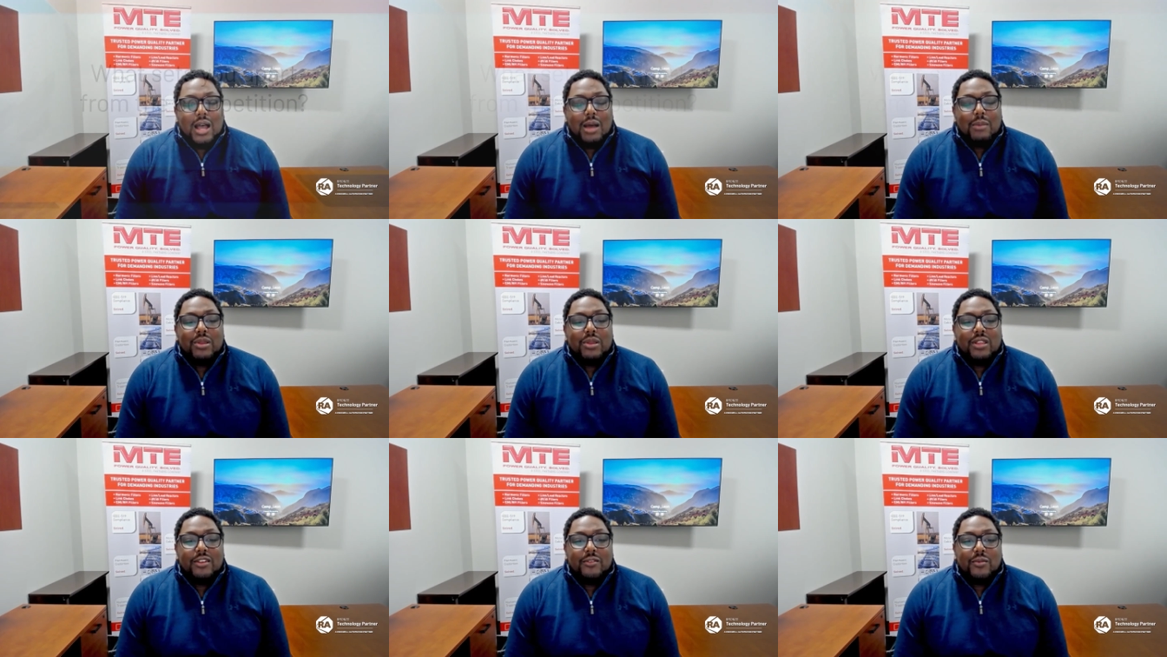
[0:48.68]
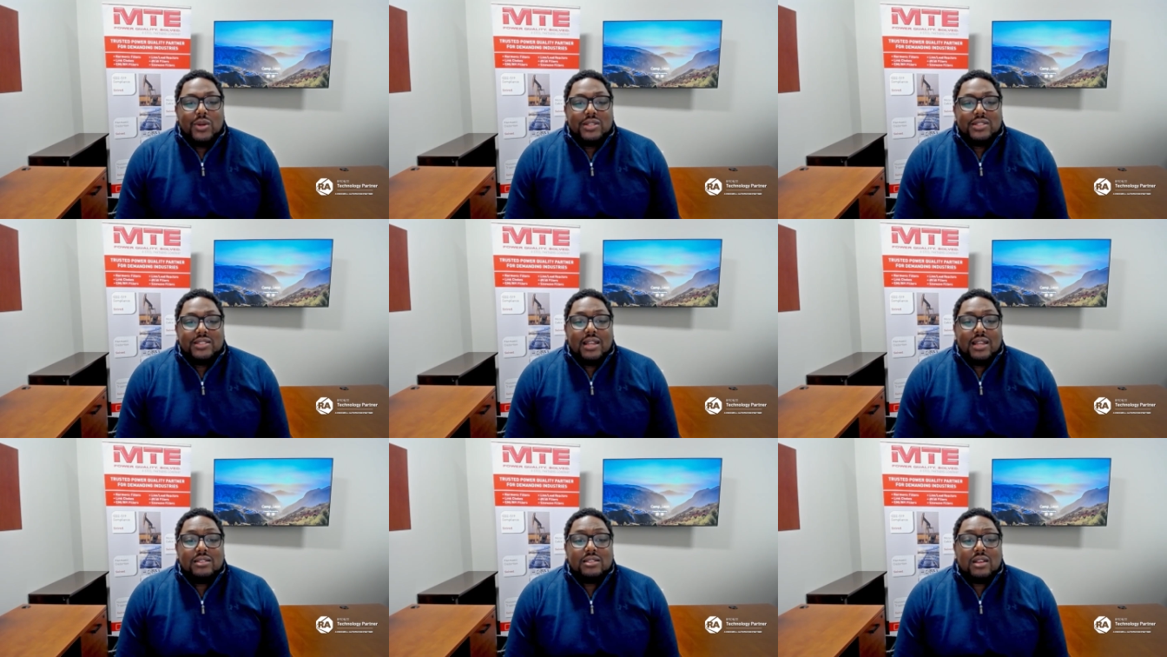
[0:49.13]
I believe
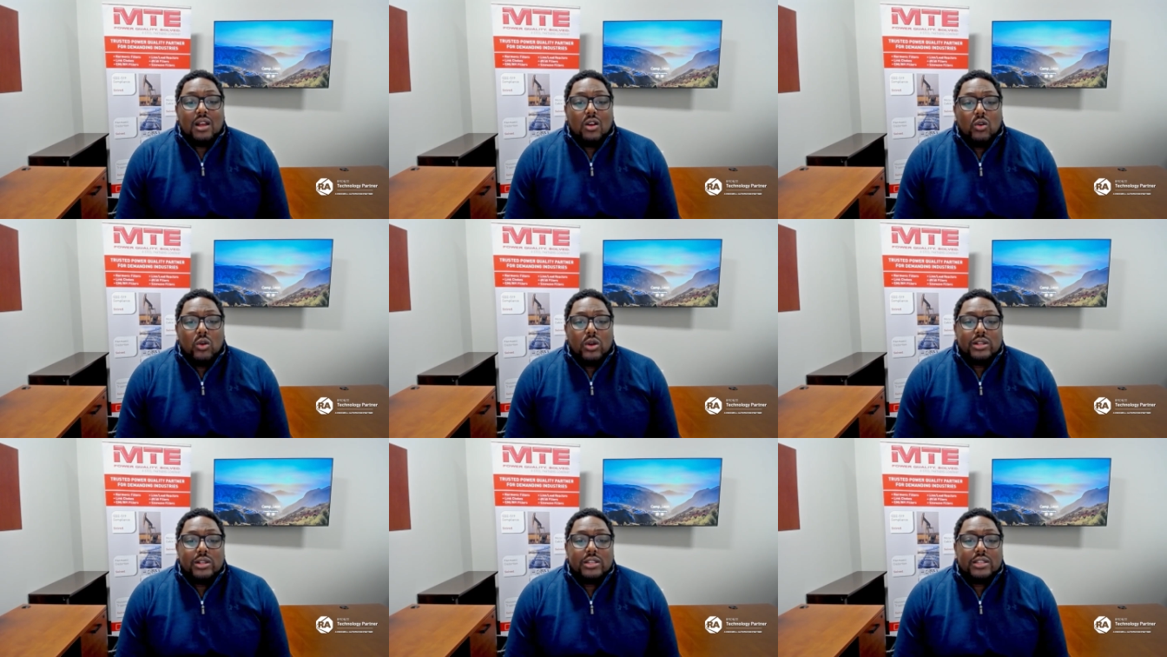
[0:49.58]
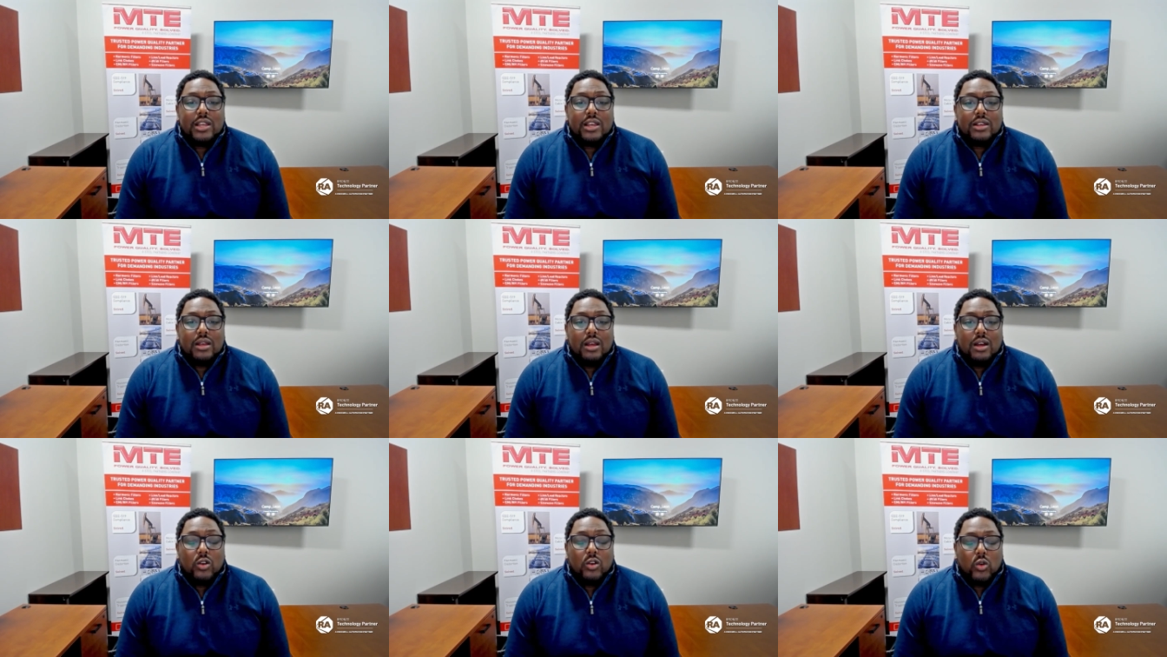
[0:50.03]
what sets our,
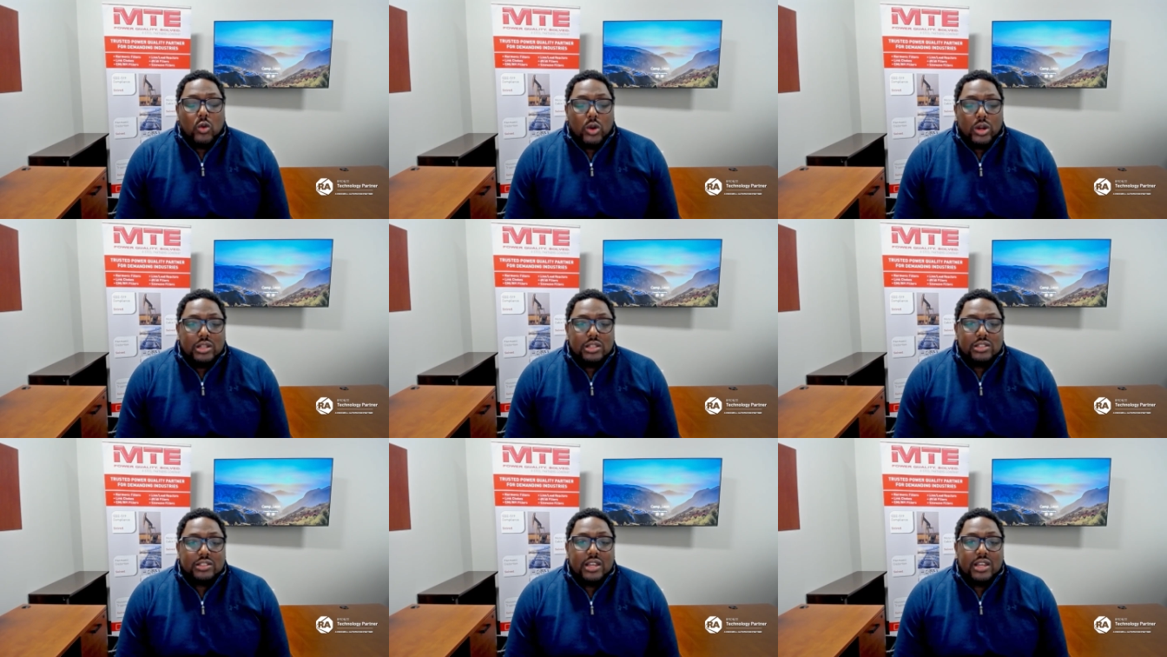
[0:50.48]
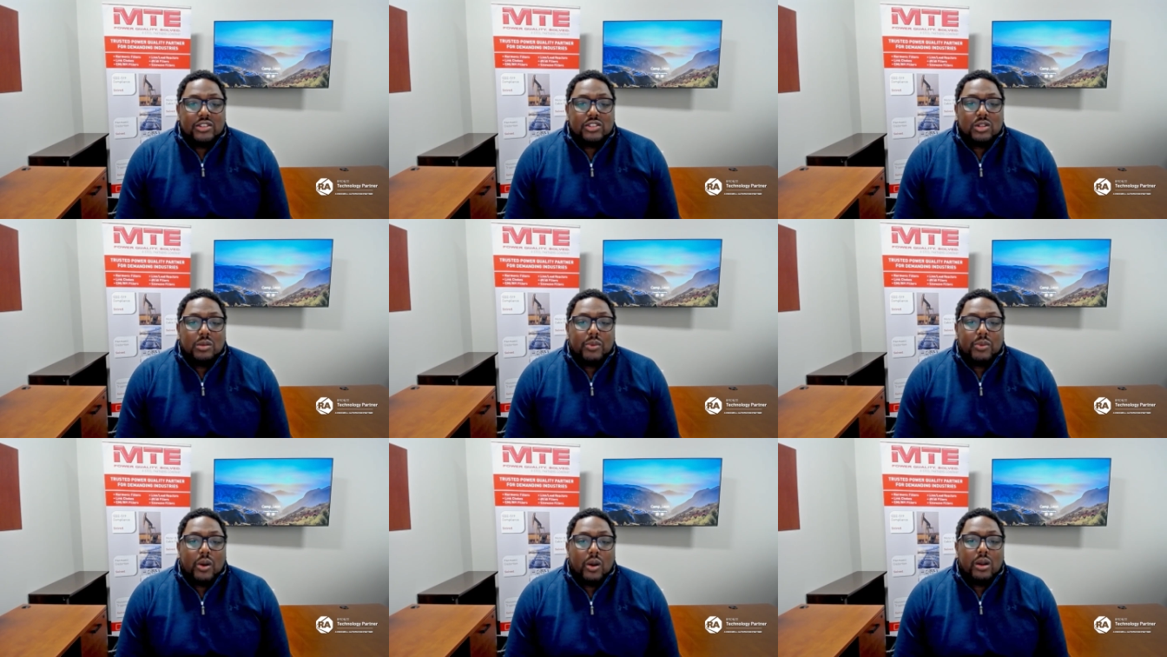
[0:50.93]
organiza our
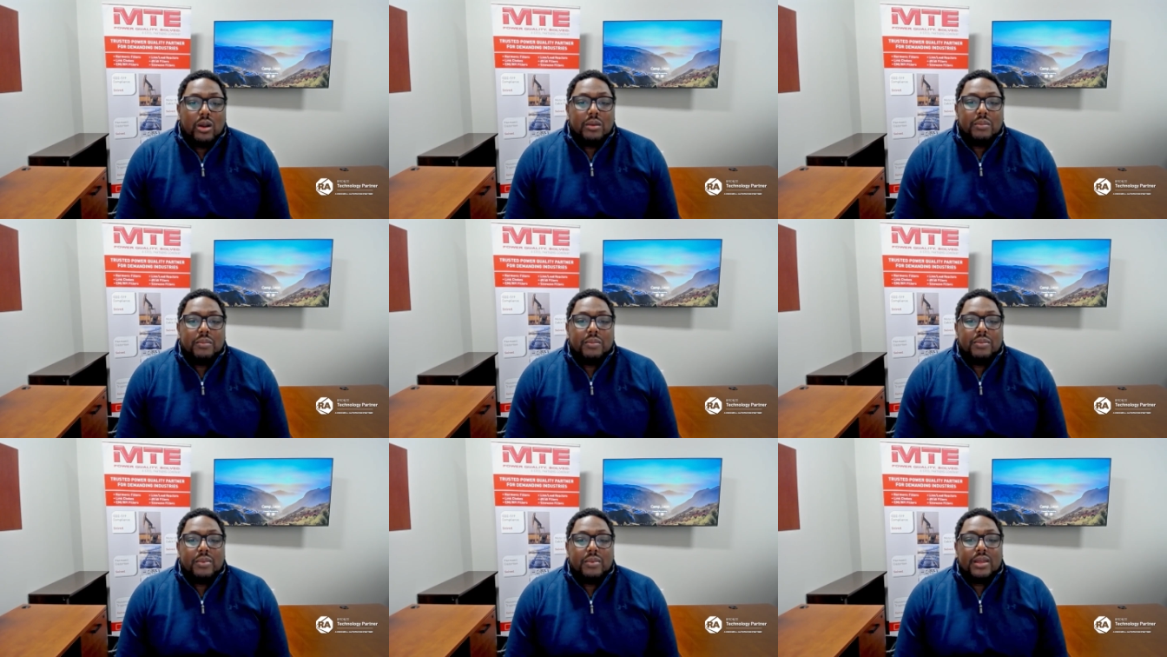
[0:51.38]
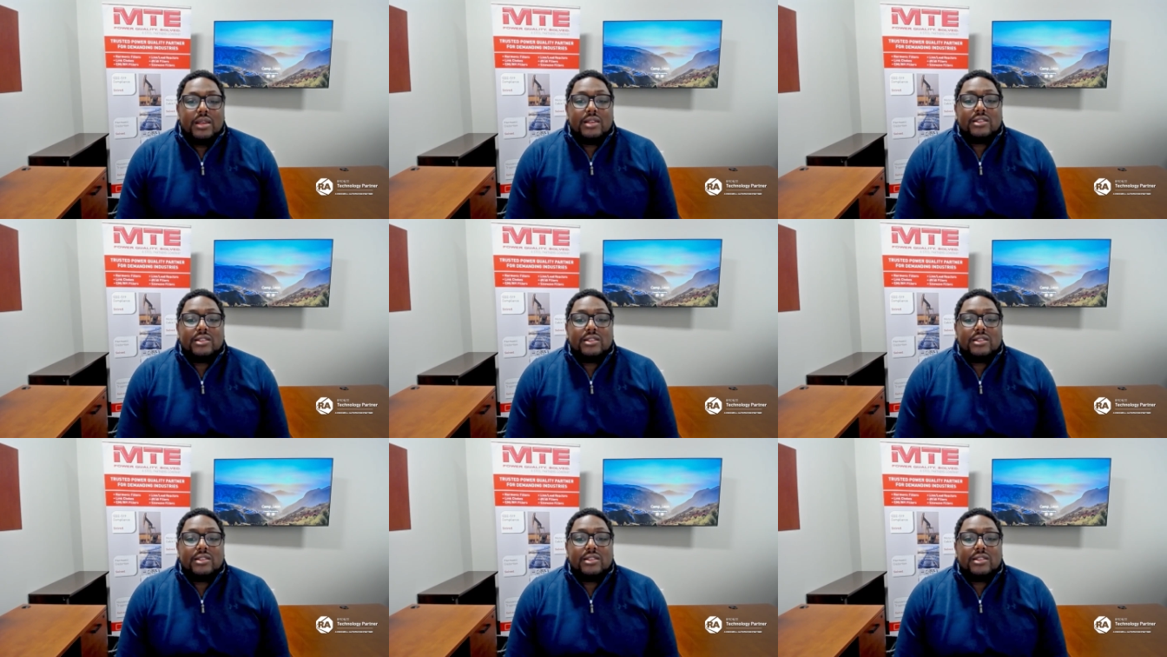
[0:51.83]
organization apart